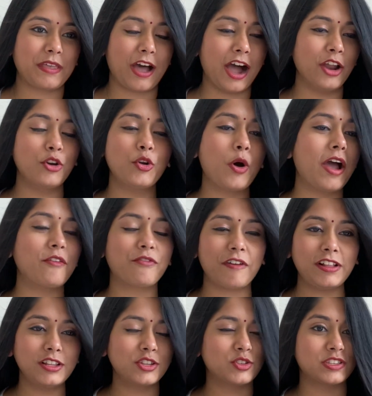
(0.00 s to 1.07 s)
I don't know, I
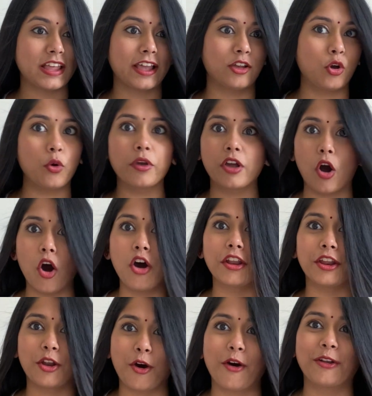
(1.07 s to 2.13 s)
felt it's like going on
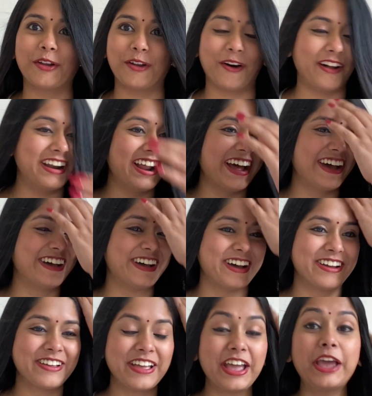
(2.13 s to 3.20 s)
and on and on
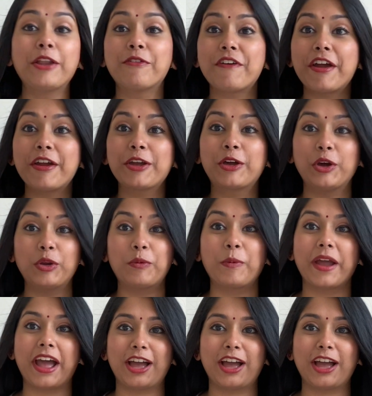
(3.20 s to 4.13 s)
in a very good way.